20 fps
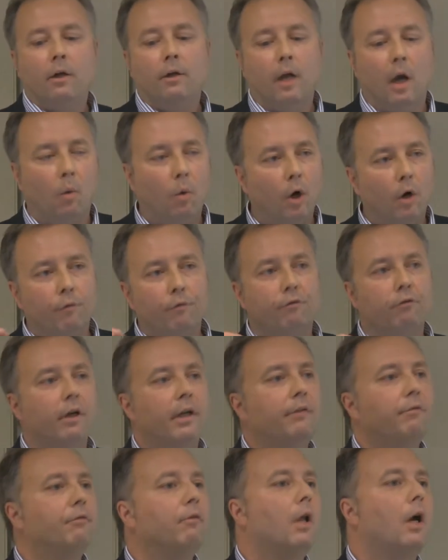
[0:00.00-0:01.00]
No, we're
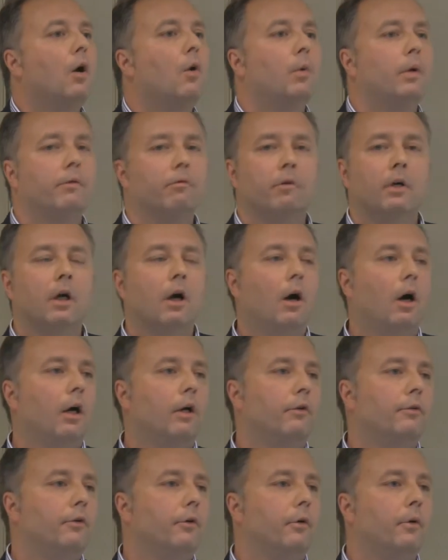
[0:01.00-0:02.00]
free flow with
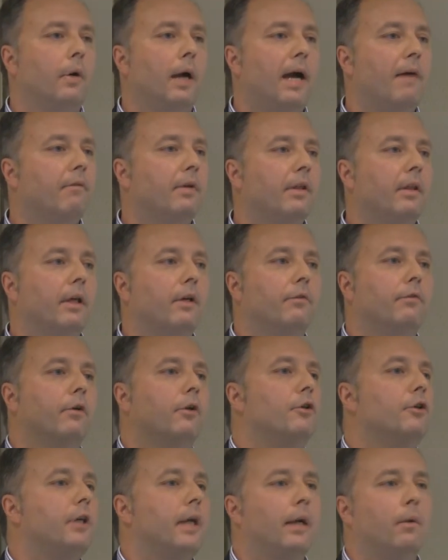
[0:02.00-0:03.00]
regard to everything
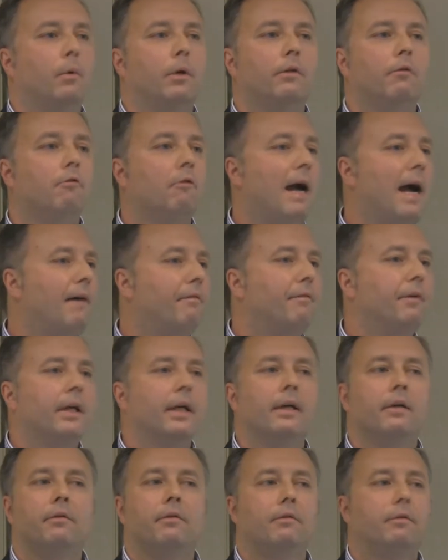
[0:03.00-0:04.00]
associated with
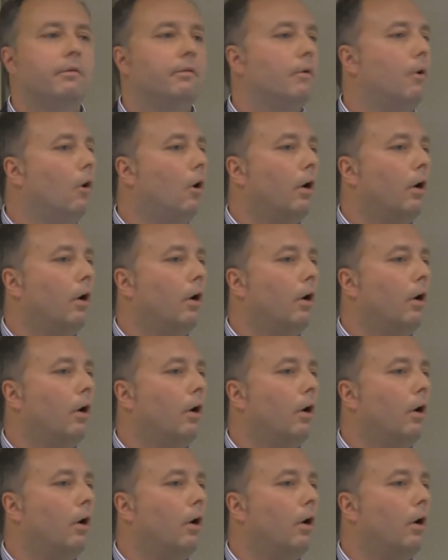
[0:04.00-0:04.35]
graphics,